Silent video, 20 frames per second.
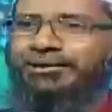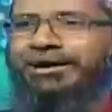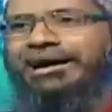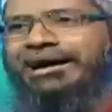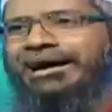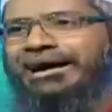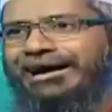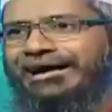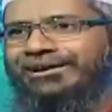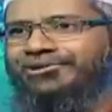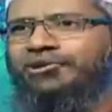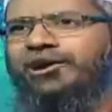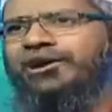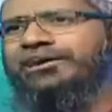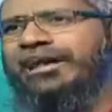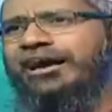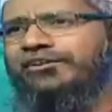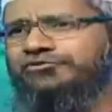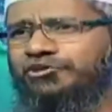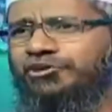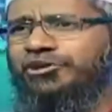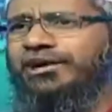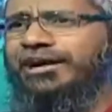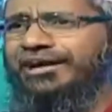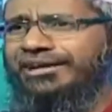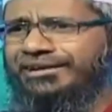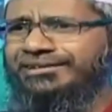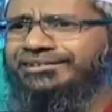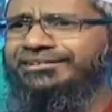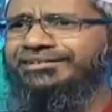Why? Don't have
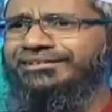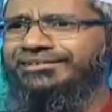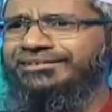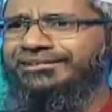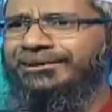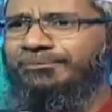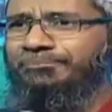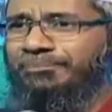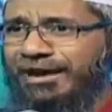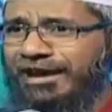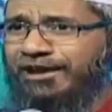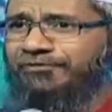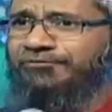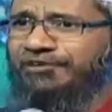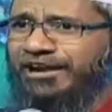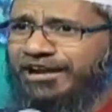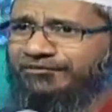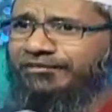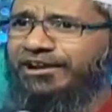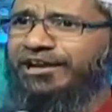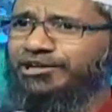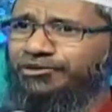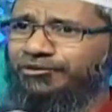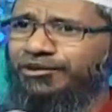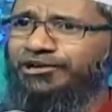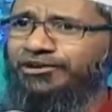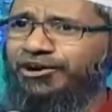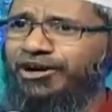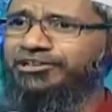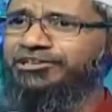sugar. My friend went
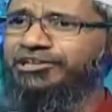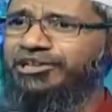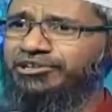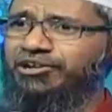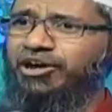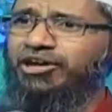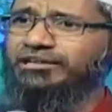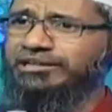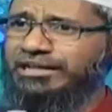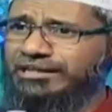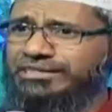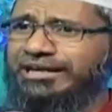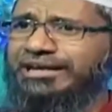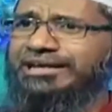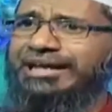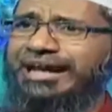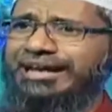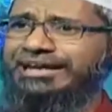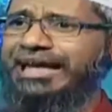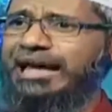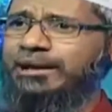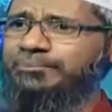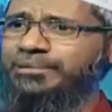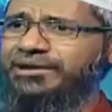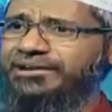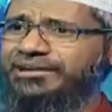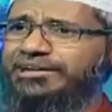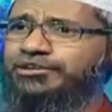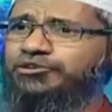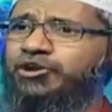to a doctor. Doctor said he had
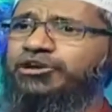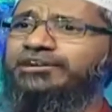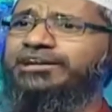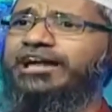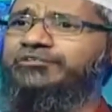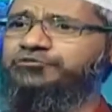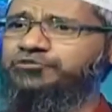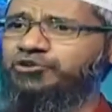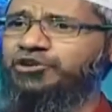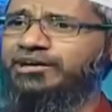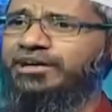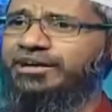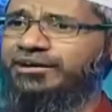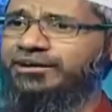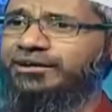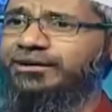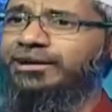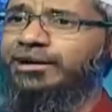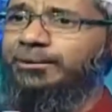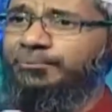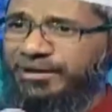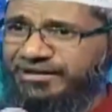diabetes. Don't have sugar.